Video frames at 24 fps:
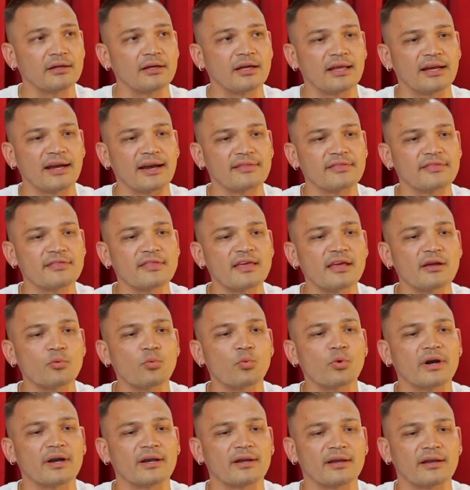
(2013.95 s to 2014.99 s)
And I think
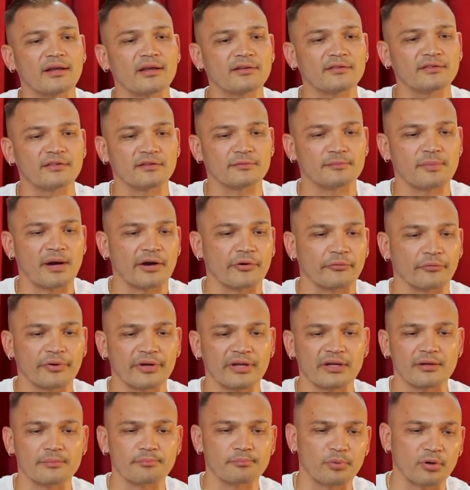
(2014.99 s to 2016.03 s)
what it is by
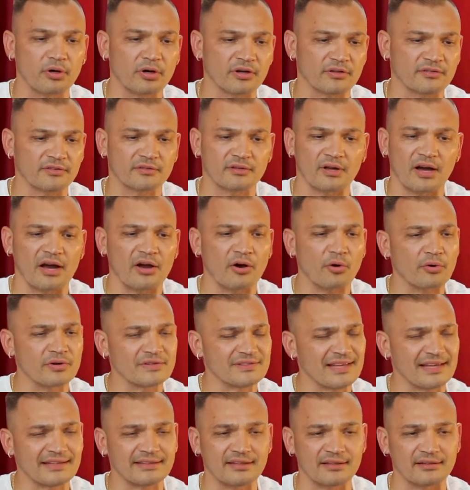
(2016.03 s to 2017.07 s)
reading books. I always
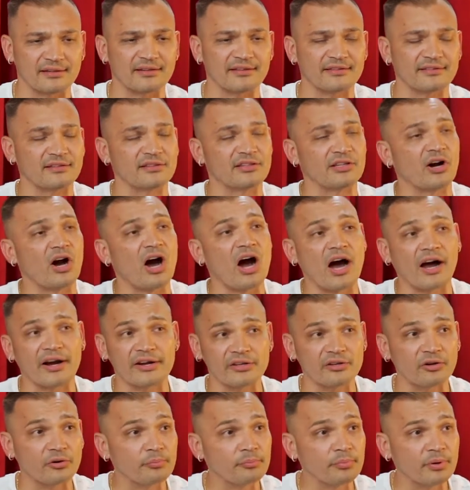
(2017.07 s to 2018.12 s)
like to listen to
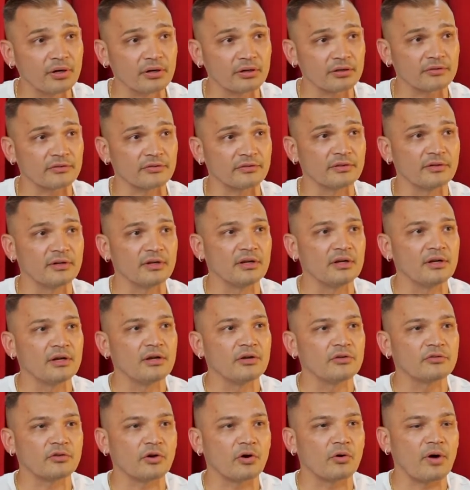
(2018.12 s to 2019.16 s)
audiobooks.
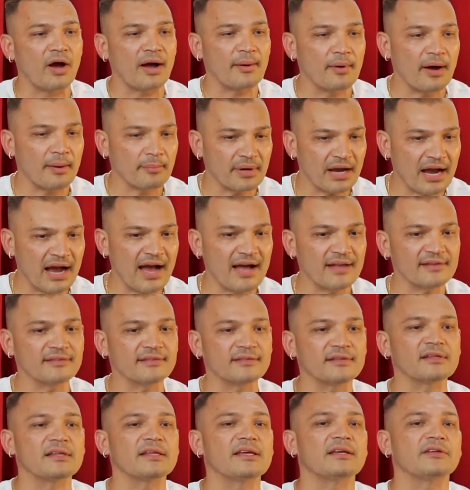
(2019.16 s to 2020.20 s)
So I'm
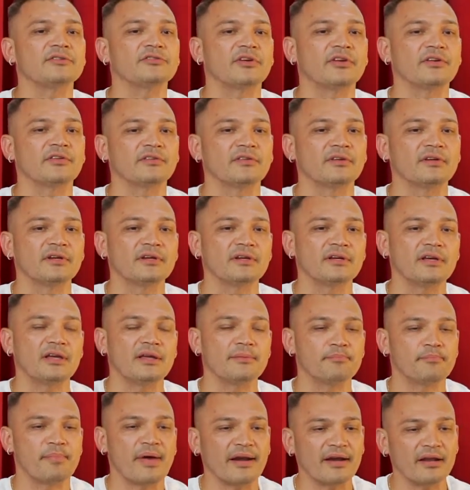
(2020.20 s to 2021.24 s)
constantly just
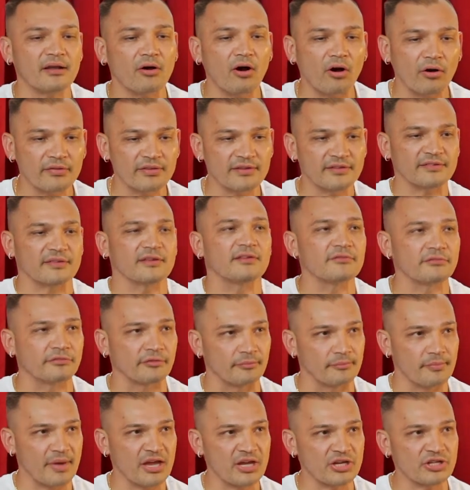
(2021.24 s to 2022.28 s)
embedding all this
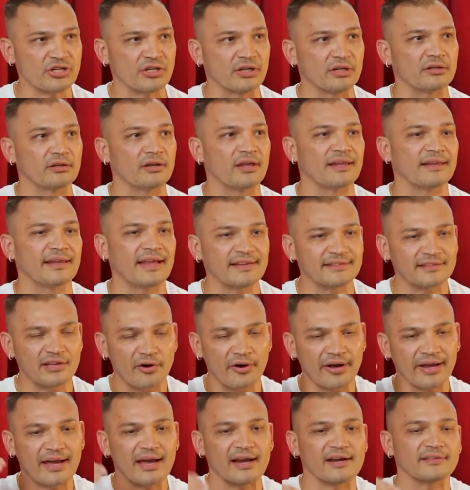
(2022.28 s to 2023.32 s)
information, and that's how
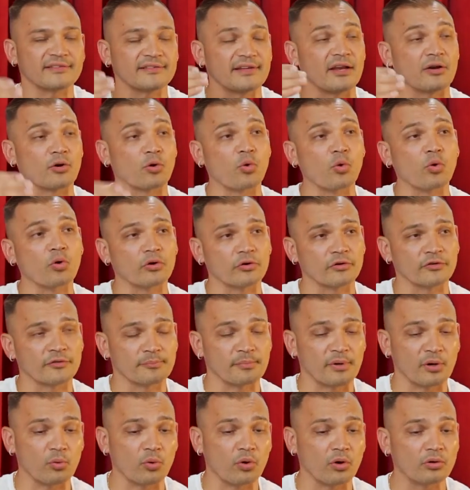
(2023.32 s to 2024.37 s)
I kind of stay on course.
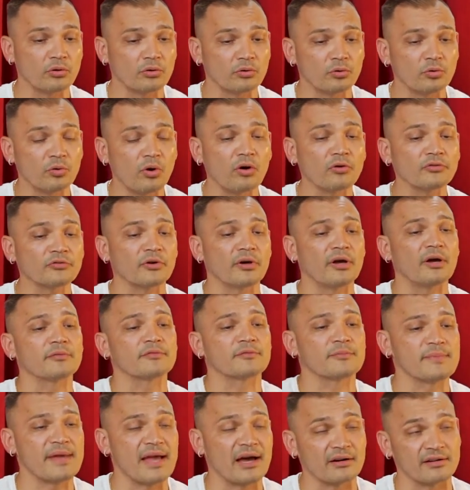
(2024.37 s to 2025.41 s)
But who also helps
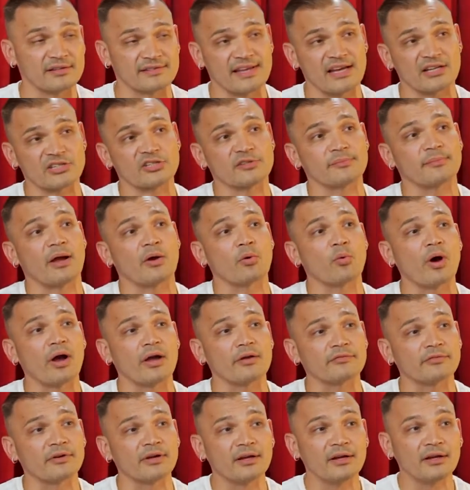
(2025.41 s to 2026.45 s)
me out is actually my wife.